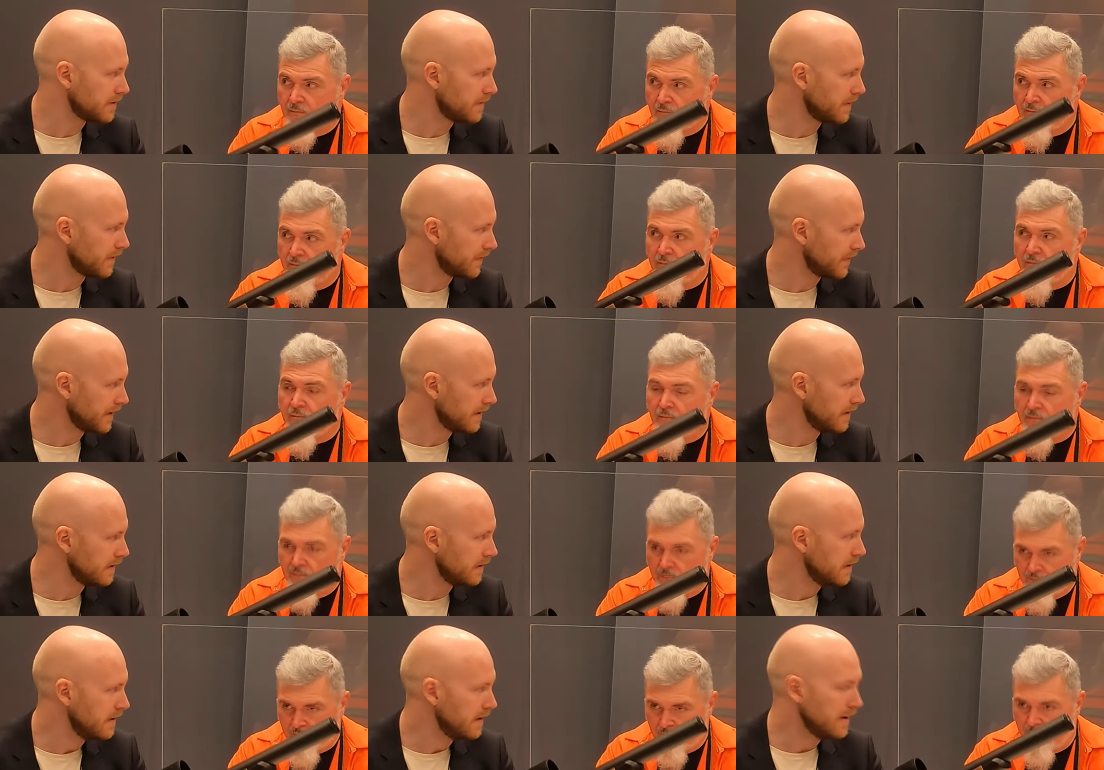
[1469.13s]
Speaker 1: per
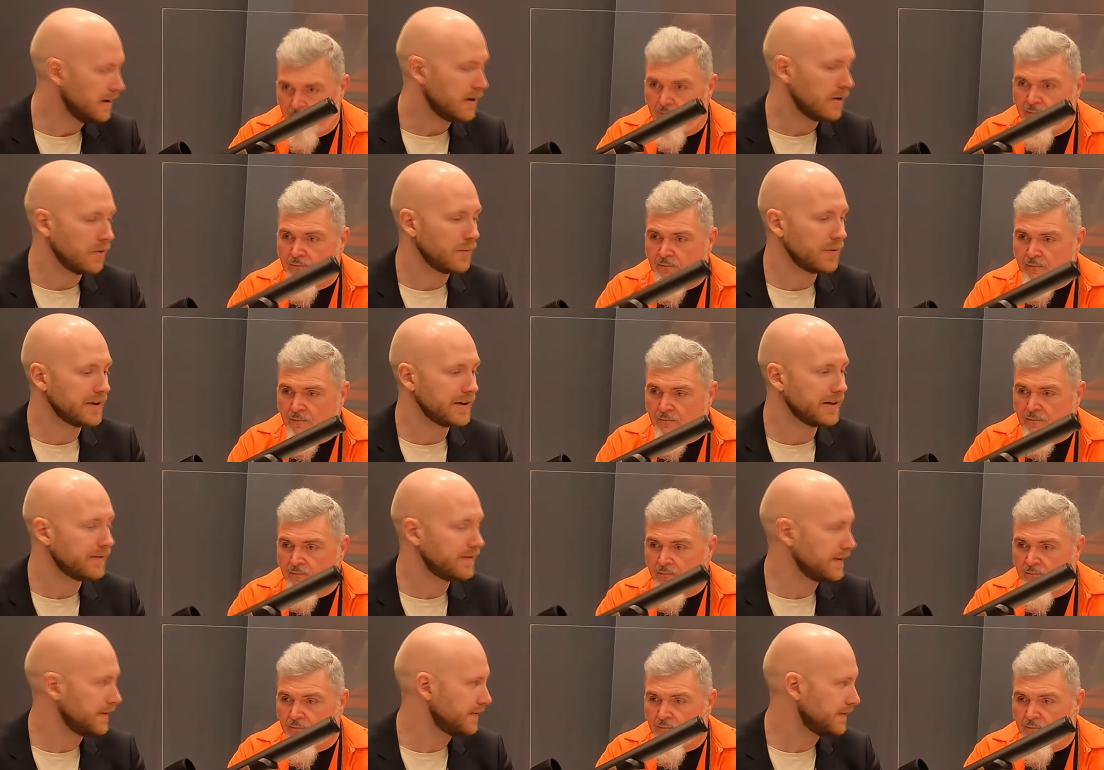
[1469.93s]
fill mm-hmm.
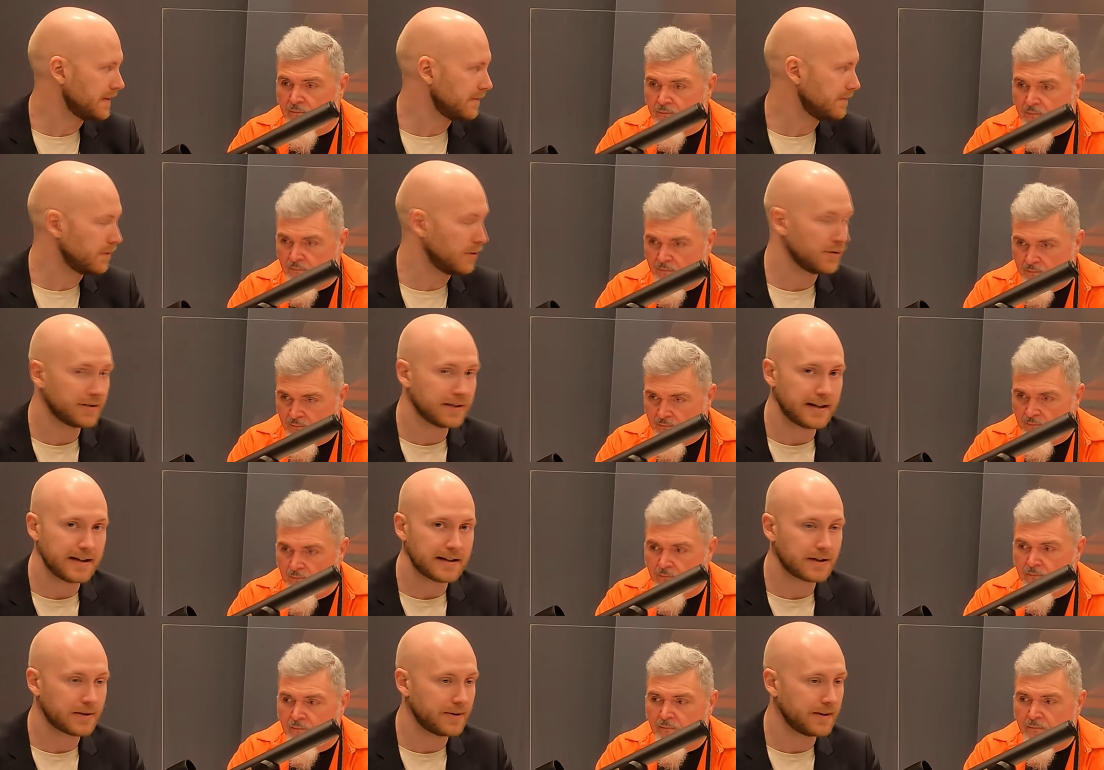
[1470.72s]
with the
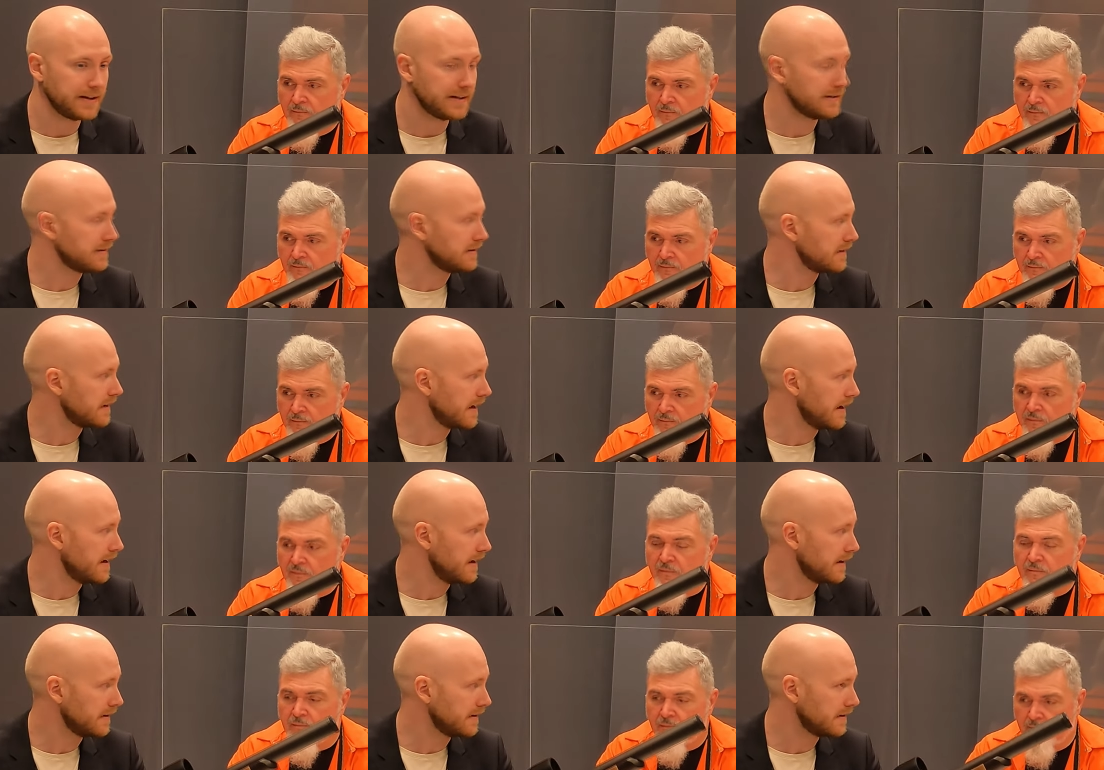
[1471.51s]
15.8 grains
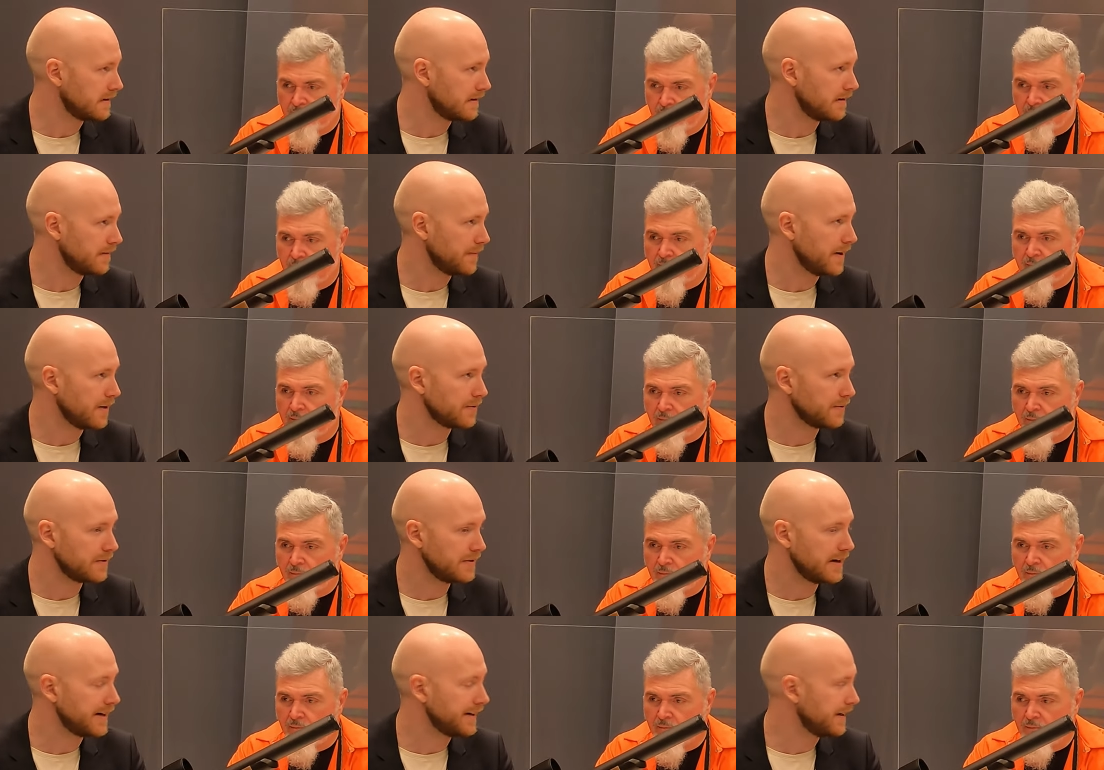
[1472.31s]
at
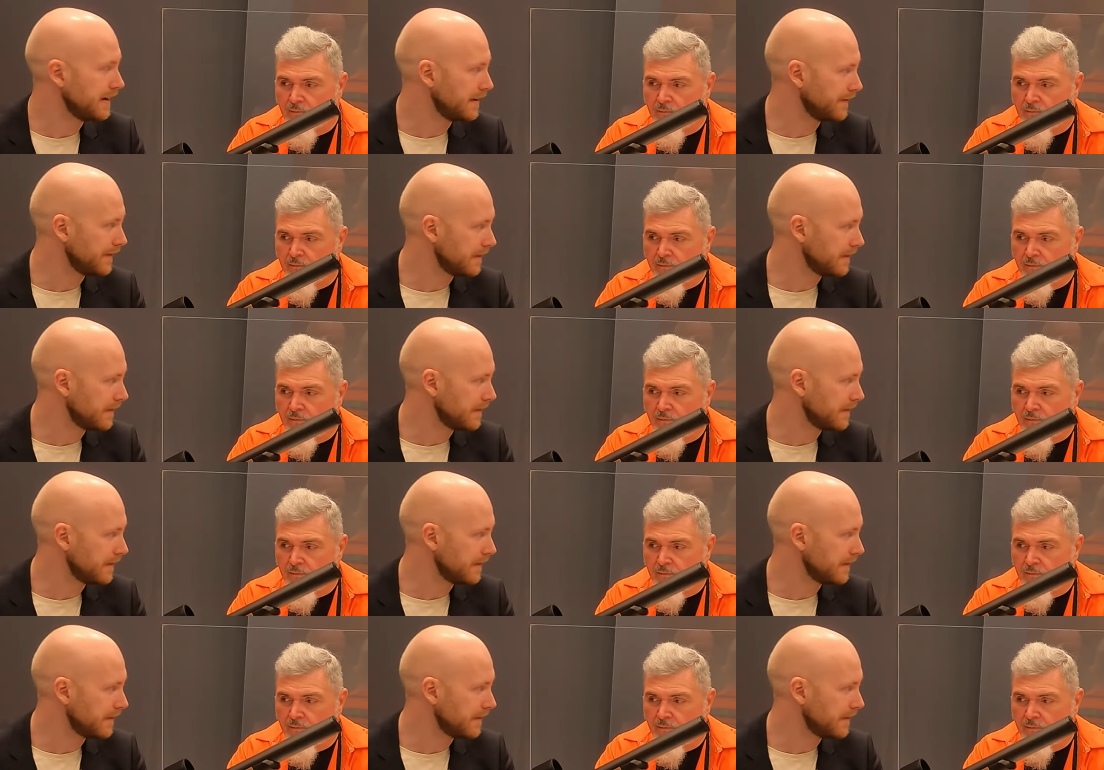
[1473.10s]
about 900